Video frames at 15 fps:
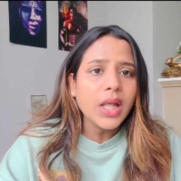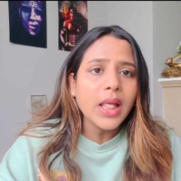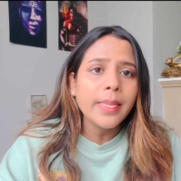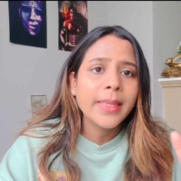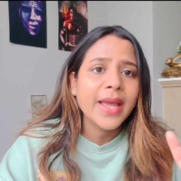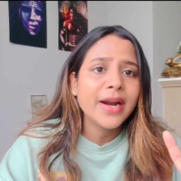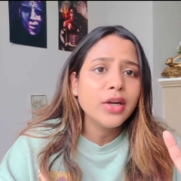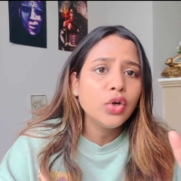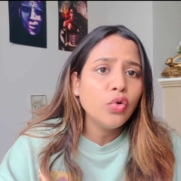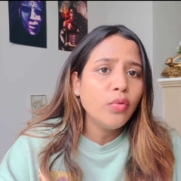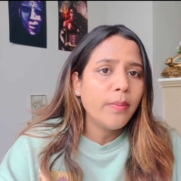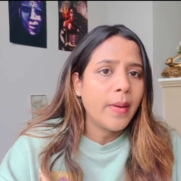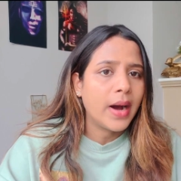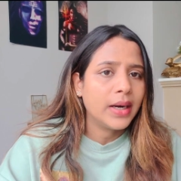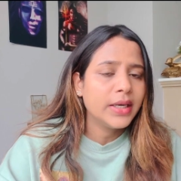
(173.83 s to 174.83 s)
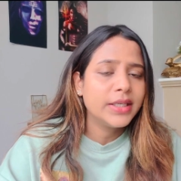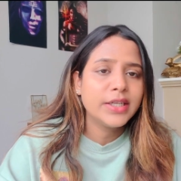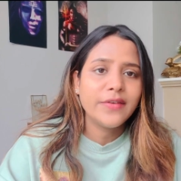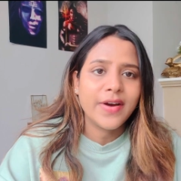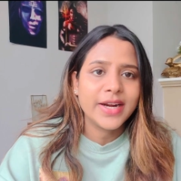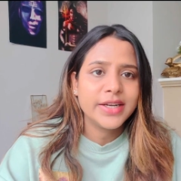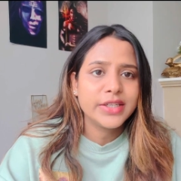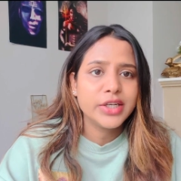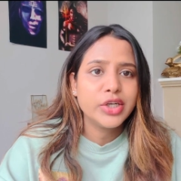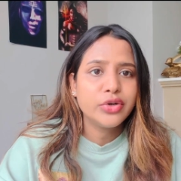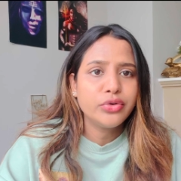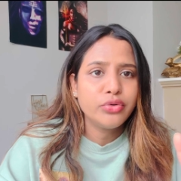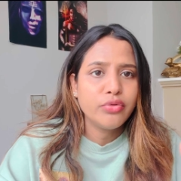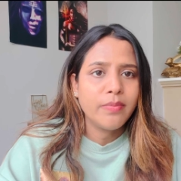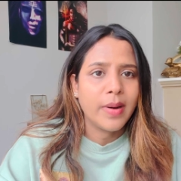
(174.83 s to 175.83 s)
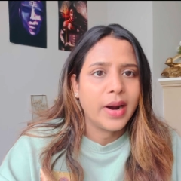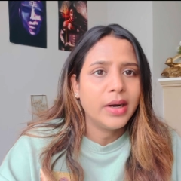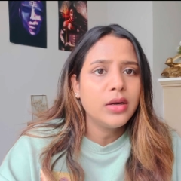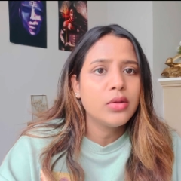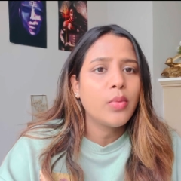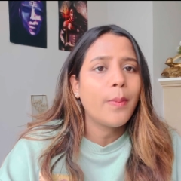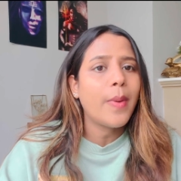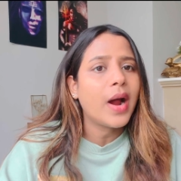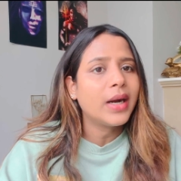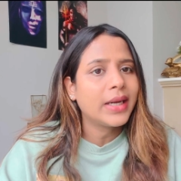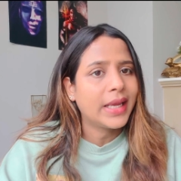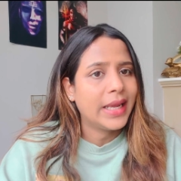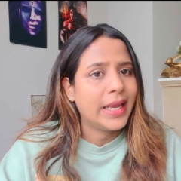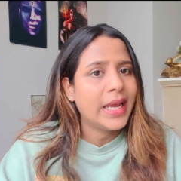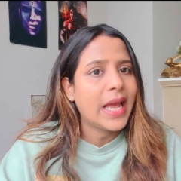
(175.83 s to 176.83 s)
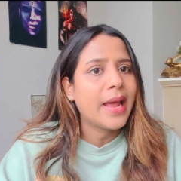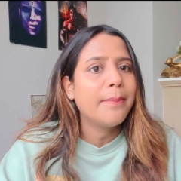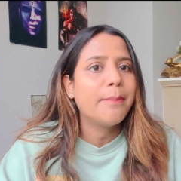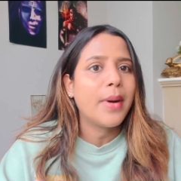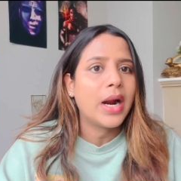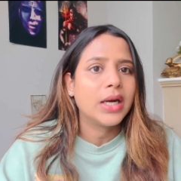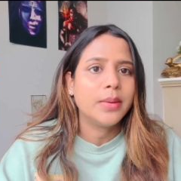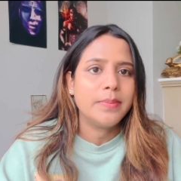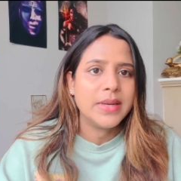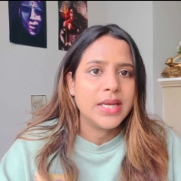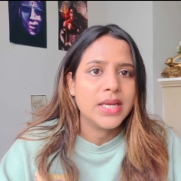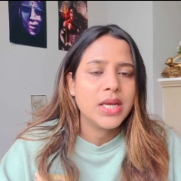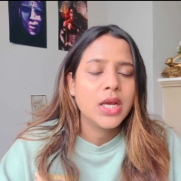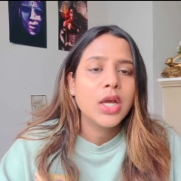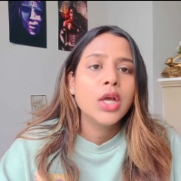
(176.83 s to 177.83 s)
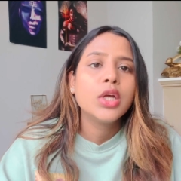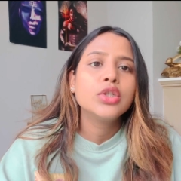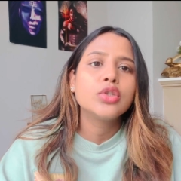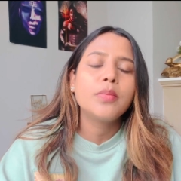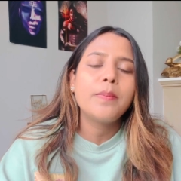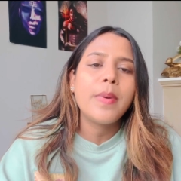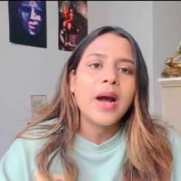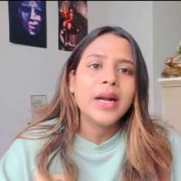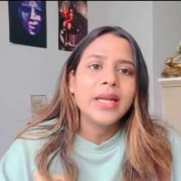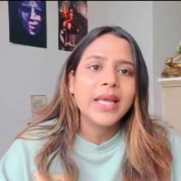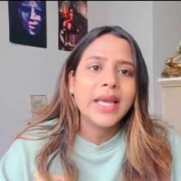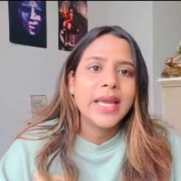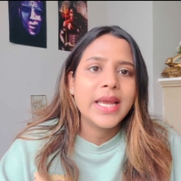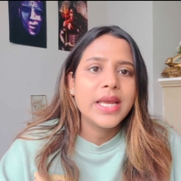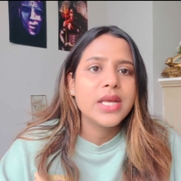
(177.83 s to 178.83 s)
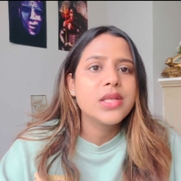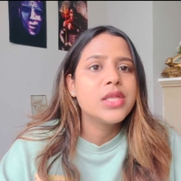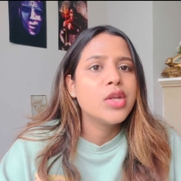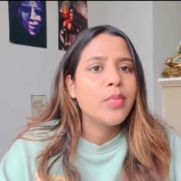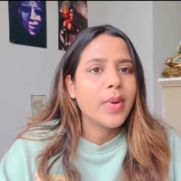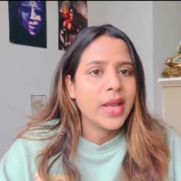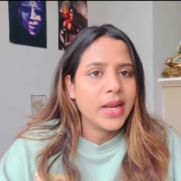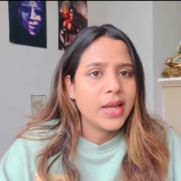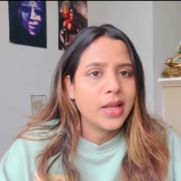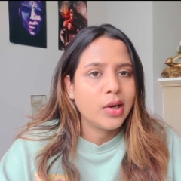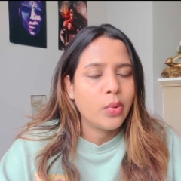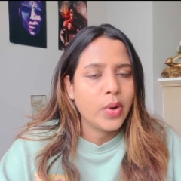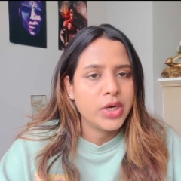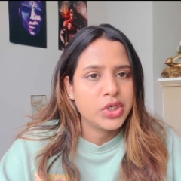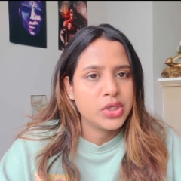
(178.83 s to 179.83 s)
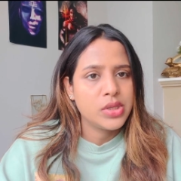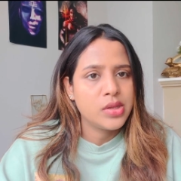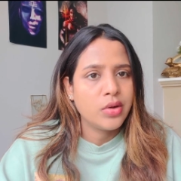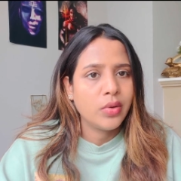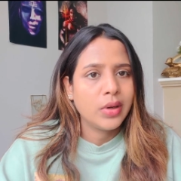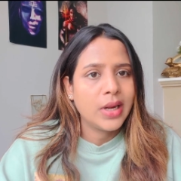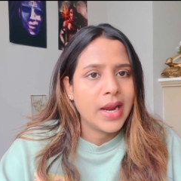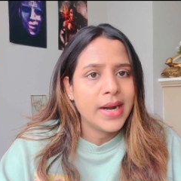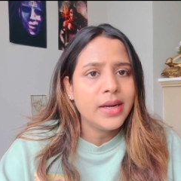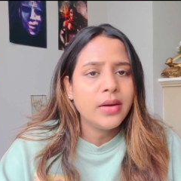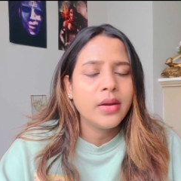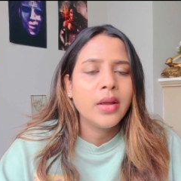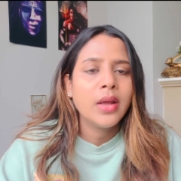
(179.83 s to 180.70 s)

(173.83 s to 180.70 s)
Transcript: There are two parts, it divided into two parts, so part A and part B. So part A is numerical questions you will get,